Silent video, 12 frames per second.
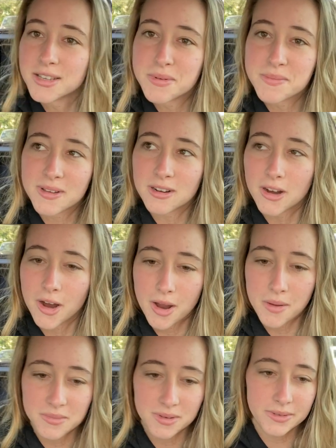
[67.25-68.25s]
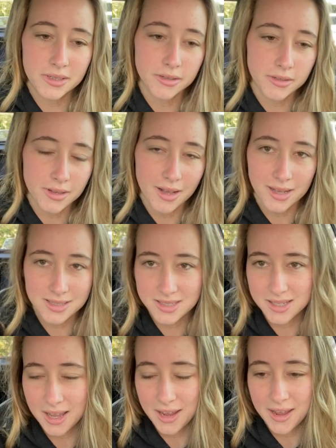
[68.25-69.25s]
I'm in my car, I'm leaving to go to class,
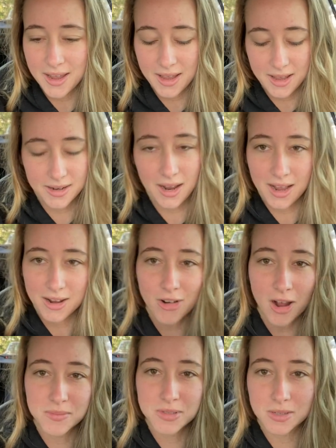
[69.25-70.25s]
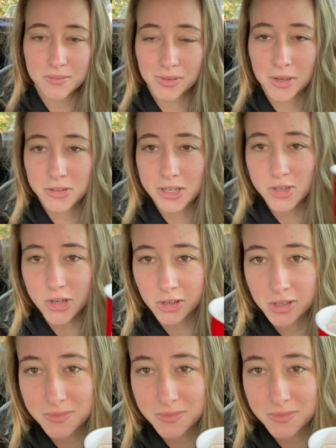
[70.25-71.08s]
and I grabbed some protein chocolate